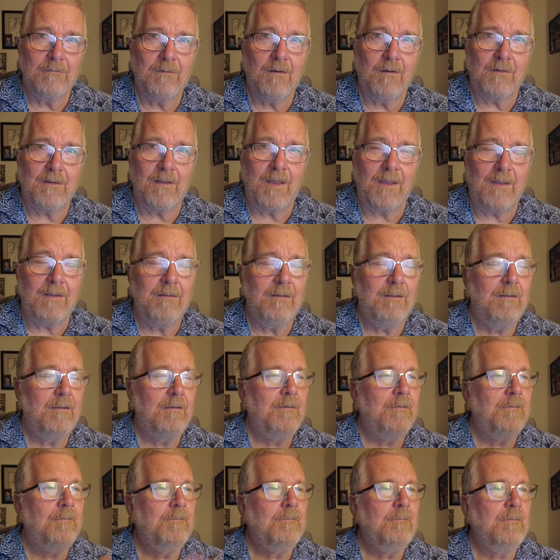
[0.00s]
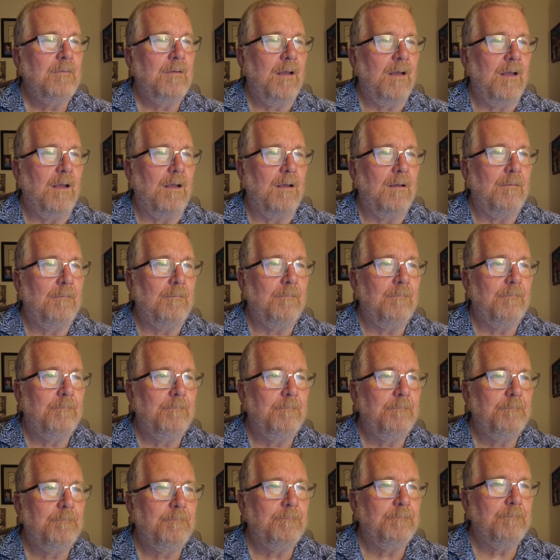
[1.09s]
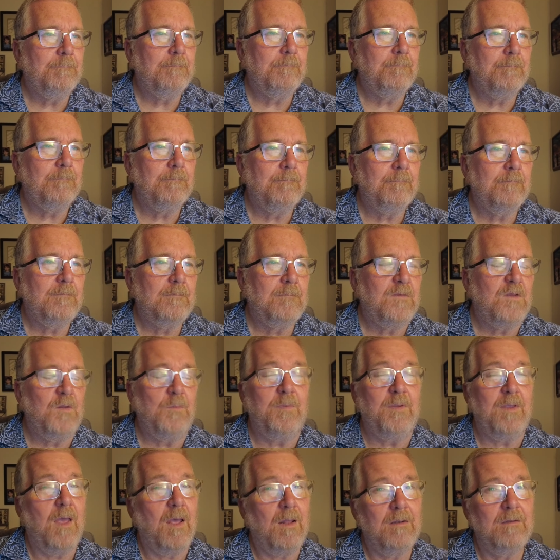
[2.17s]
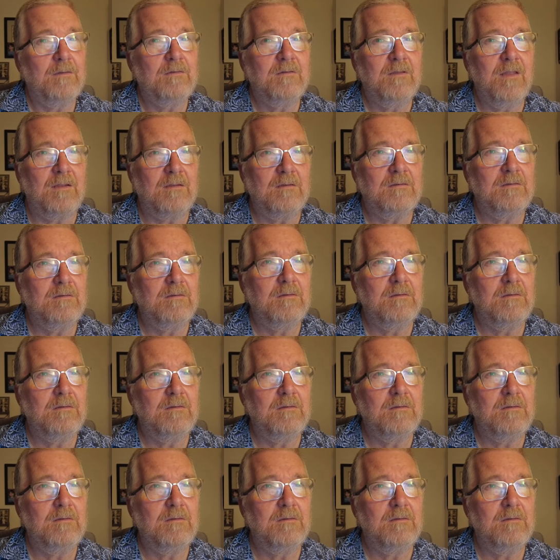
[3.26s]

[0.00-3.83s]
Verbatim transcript: Okay, to be honest, has